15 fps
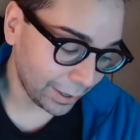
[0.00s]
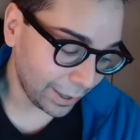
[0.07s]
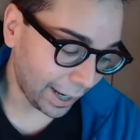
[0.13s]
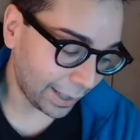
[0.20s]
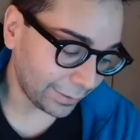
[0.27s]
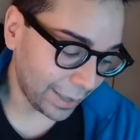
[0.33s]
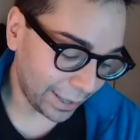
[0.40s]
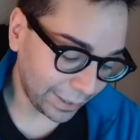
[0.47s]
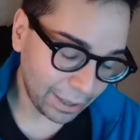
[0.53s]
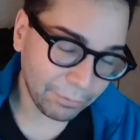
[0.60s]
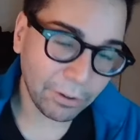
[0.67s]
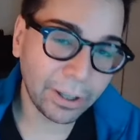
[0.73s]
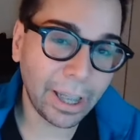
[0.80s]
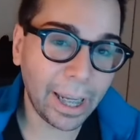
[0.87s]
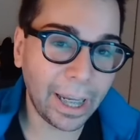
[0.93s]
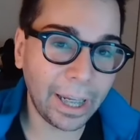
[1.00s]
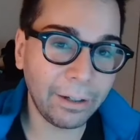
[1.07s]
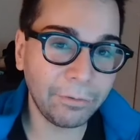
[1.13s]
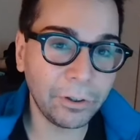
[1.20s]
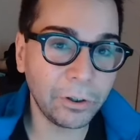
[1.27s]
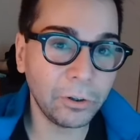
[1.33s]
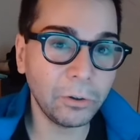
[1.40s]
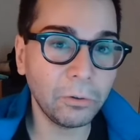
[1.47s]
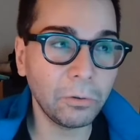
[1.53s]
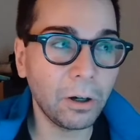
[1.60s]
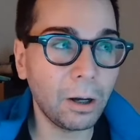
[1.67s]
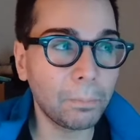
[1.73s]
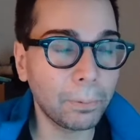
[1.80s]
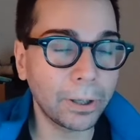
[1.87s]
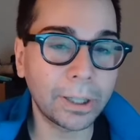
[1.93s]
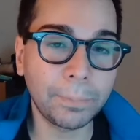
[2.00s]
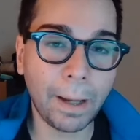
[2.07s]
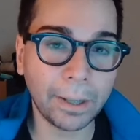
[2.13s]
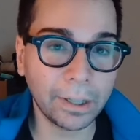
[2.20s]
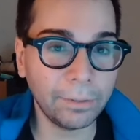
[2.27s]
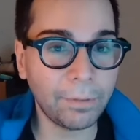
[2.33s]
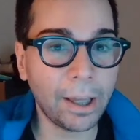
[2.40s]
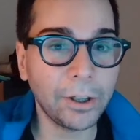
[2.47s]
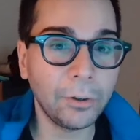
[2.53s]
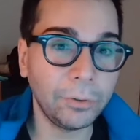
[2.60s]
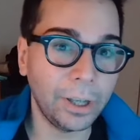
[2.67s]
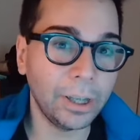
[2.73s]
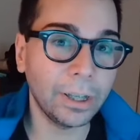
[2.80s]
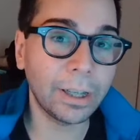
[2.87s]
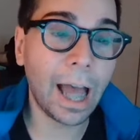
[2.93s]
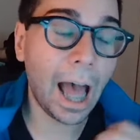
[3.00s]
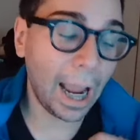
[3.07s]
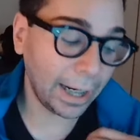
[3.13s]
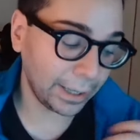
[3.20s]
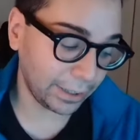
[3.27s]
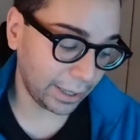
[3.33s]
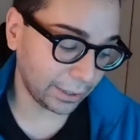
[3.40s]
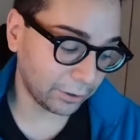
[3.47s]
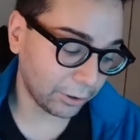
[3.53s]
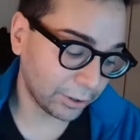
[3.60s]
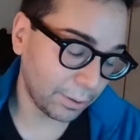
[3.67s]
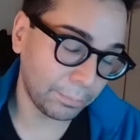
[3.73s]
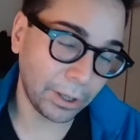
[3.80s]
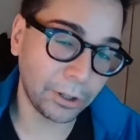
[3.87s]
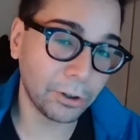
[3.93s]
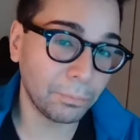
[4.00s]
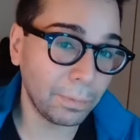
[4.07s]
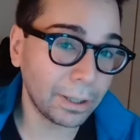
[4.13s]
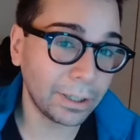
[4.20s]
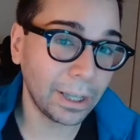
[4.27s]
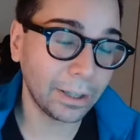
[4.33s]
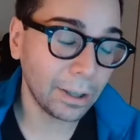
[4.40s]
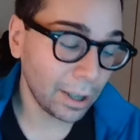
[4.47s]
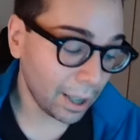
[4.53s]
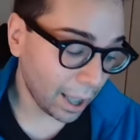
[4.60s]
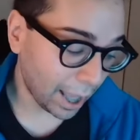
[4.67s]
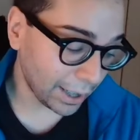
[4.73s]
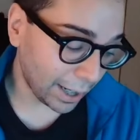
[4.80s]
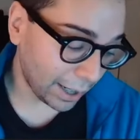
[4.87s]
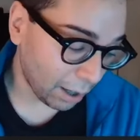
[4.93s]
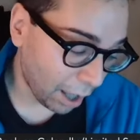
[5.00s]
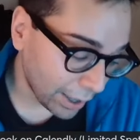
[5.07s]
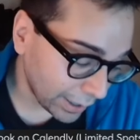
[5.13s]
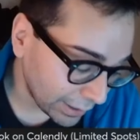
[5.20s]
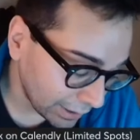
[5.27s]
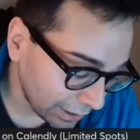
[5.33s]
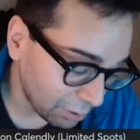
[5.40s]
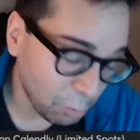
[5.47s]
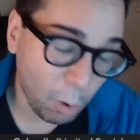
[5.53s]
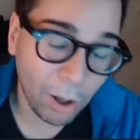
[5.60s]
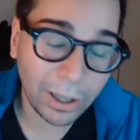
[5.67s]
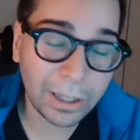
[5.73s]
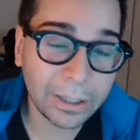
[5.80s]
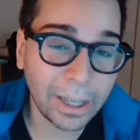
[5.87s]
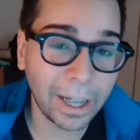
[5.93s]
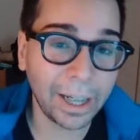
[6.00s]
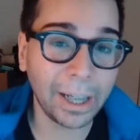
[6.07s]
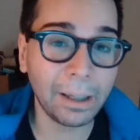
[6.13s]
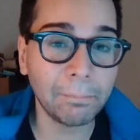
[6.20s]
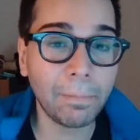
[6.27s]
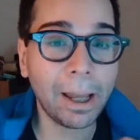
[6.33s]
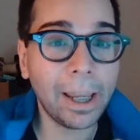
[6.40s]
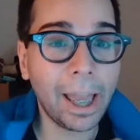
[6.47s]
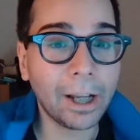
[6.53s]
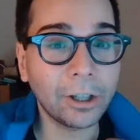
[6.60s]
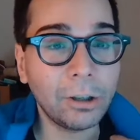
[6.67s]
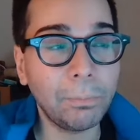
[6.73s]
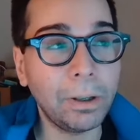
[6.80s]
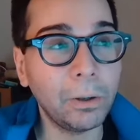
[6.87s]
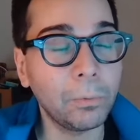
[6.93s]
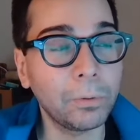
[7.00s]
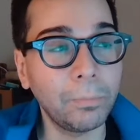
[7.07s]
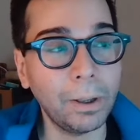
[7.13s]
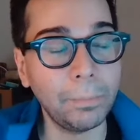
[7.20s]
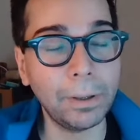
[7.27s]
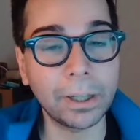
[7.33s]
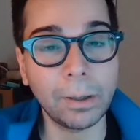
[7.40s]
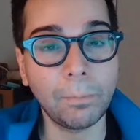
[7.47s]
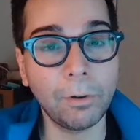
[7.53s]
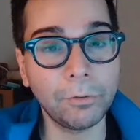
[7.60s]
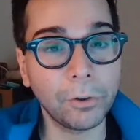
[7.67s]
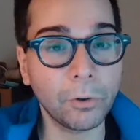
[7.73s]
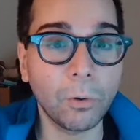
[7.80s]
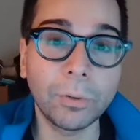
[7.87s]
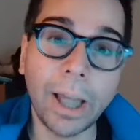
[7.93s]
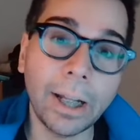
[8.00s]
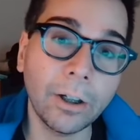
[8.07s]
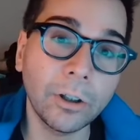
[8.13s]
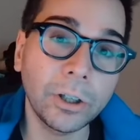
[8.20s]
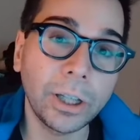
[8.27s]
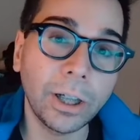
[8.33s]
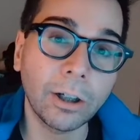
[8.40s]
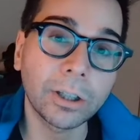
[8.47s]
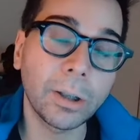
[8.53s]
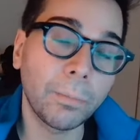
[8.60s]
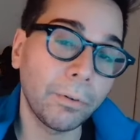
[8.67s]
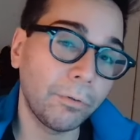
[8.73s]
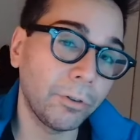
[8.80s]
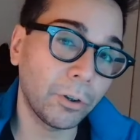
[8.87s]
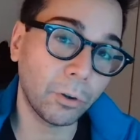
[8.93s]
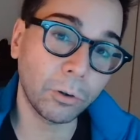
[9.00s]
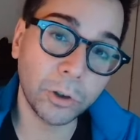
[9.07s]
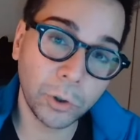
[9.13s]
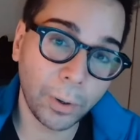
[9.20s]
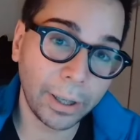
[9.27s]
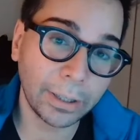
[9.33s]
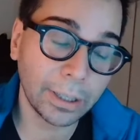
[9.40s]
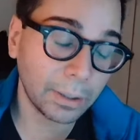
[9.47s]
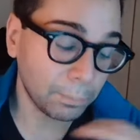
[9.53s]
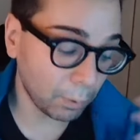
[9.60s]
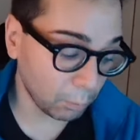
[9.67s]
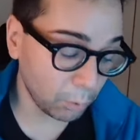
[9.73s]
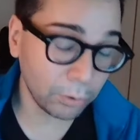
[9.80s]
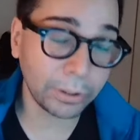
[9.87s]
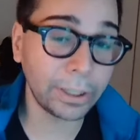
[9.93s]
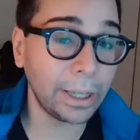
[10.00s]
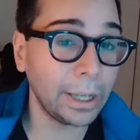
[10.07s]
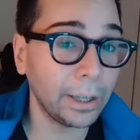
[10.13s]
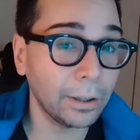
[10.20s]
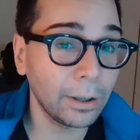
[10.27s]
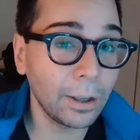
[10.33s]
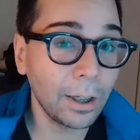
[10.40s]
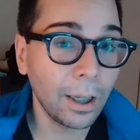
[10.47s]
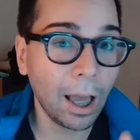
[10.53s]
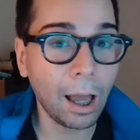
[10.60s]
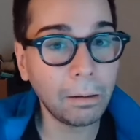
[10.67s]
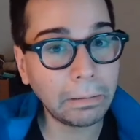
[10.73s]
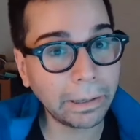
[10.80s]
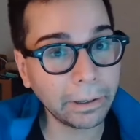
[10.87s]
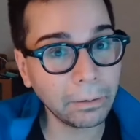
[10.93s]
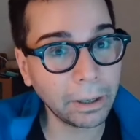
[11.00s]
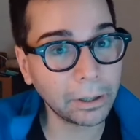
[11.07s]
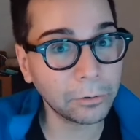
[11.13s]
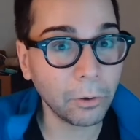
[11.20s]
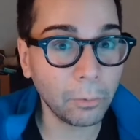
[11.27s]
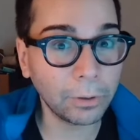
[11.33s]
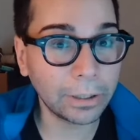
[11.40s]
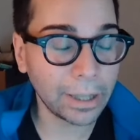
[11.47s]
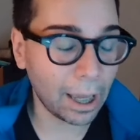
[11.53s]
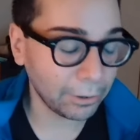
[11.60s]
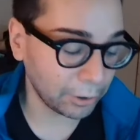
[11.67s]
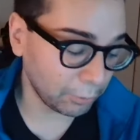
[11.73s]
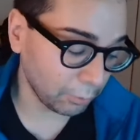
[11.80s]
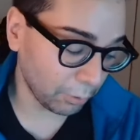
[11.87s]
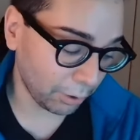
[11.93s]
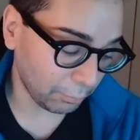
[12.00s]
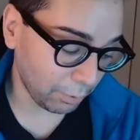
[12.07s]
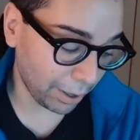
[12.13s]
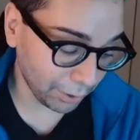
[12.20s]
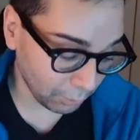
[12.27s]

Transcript: and they never gave you a perspective that you needed. I think there's something you're missing. And I honestly want to say it might actually be with maybe some of your own energy or some of your own choices, but we'll see. I'm going to like throw this at you right